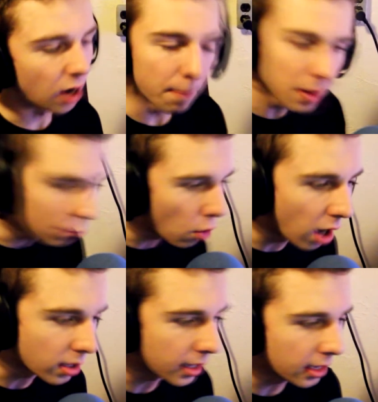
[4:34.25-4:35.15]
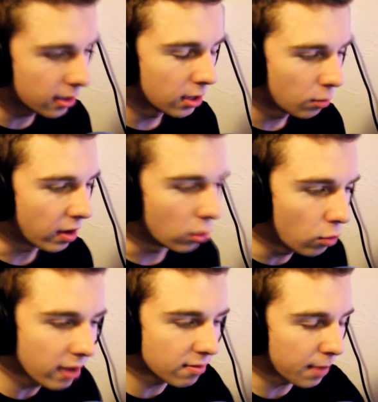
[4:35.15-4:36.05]
I'll play Rock Lee. Wait,
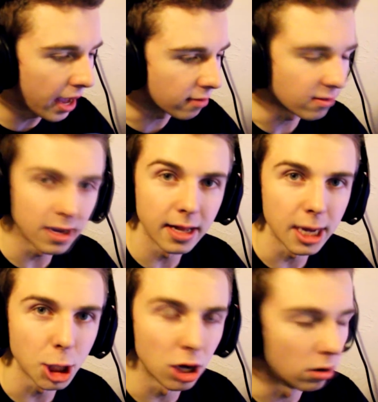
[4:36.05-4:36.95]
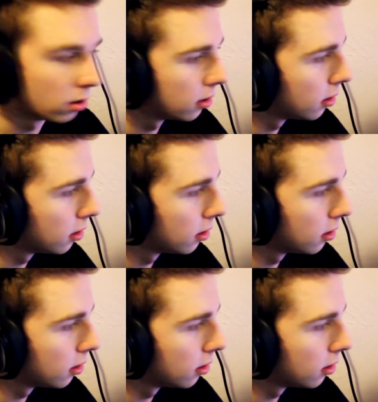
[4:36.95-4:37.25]
who has a mask in that show?